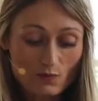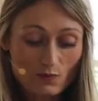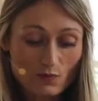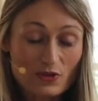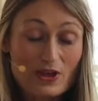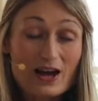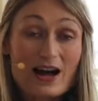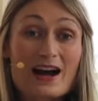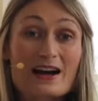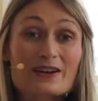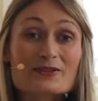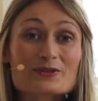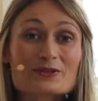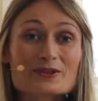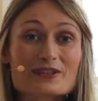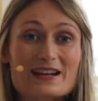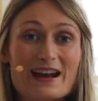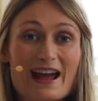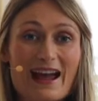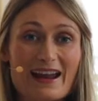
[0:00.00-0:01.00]
The
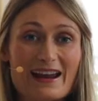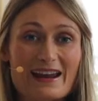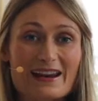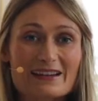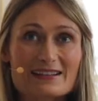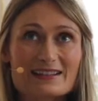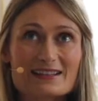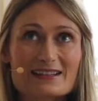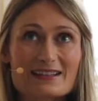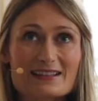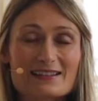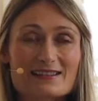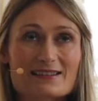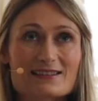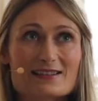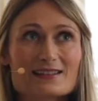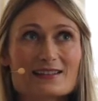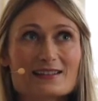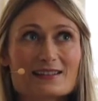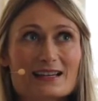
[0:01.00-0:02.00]
108
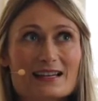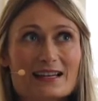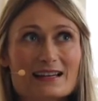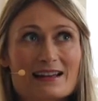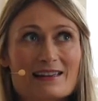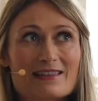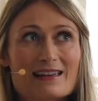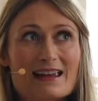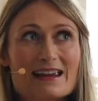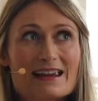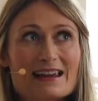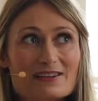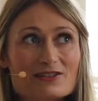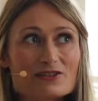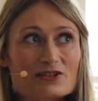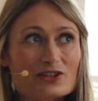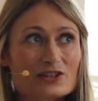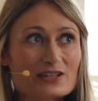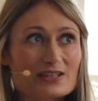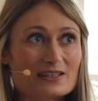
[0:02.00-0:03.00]
is another
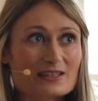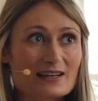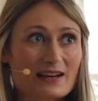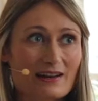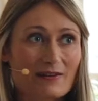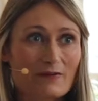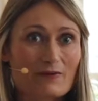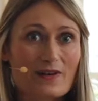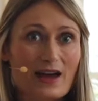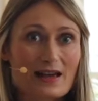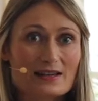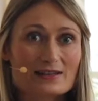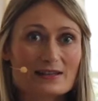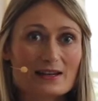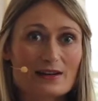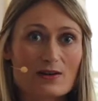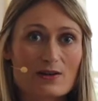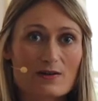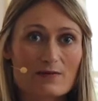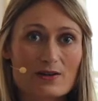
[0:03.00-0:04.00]
interesting
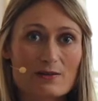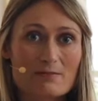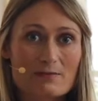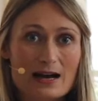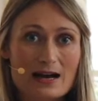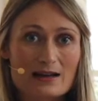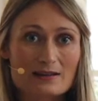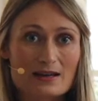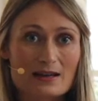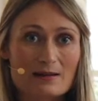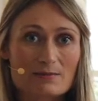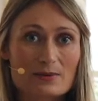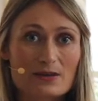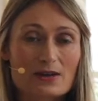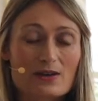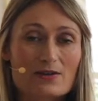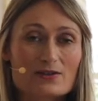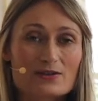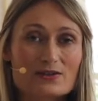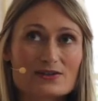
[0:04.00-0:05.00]
facet of the mala
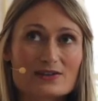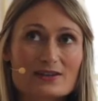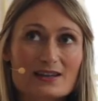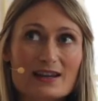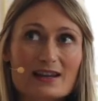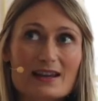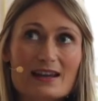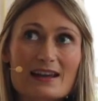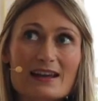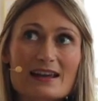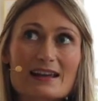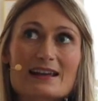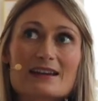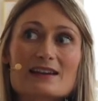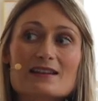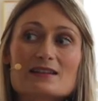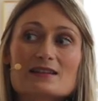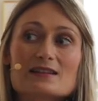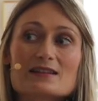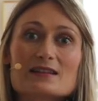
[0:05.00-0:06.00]
because it
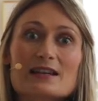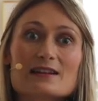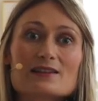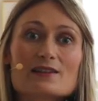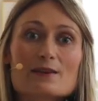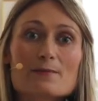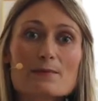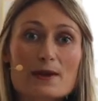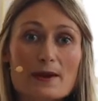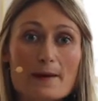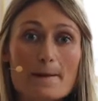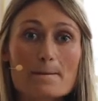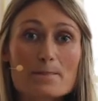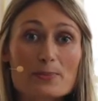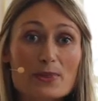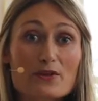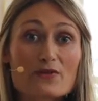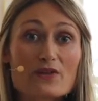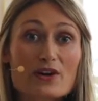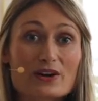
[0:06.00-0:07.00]
is said to be
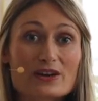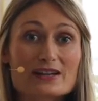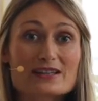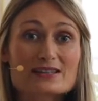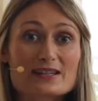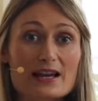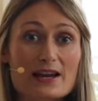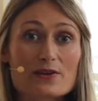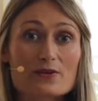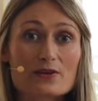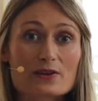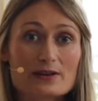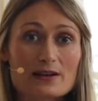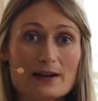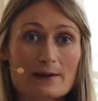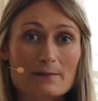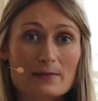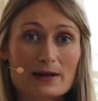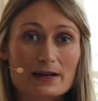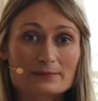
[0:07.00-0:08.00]
a very sacred
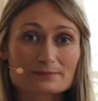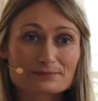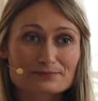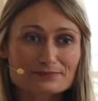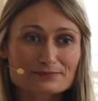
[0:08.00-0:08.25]
number.